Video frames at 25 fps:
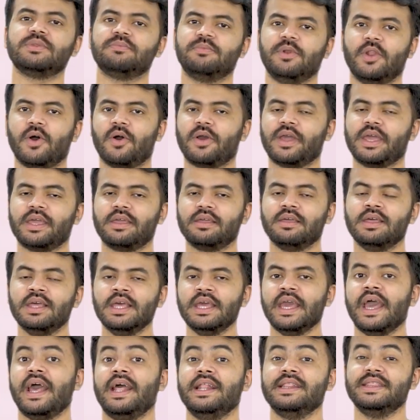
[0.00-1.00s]
with blogging,
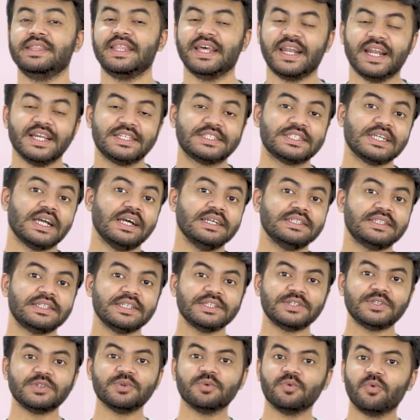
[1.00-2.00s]
and there are
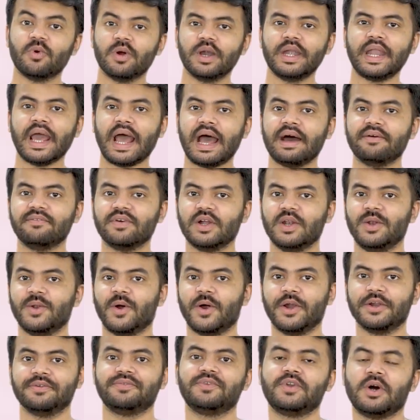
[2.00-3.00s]
chances you won't have a
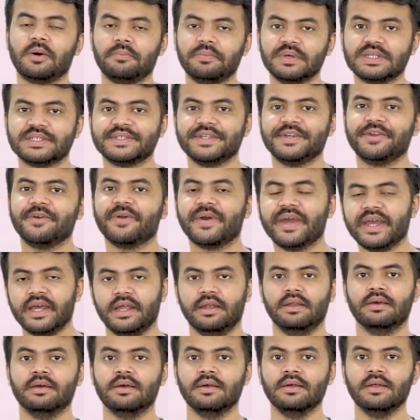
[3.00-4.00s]
lot of topics in your
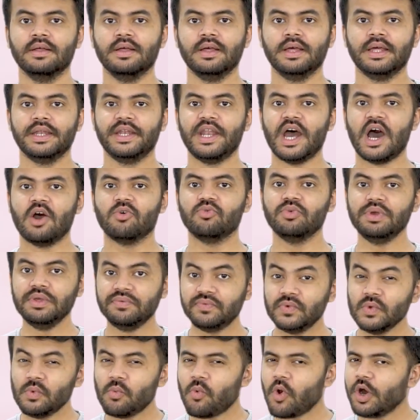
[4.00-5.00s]
head. Now,
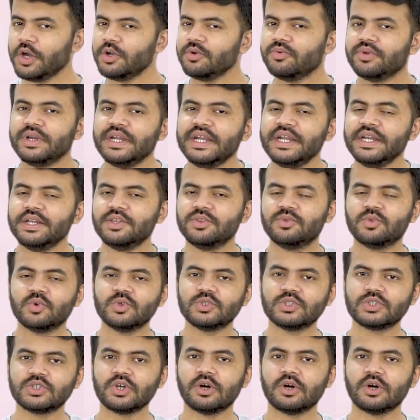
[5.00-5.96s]
if you want to read those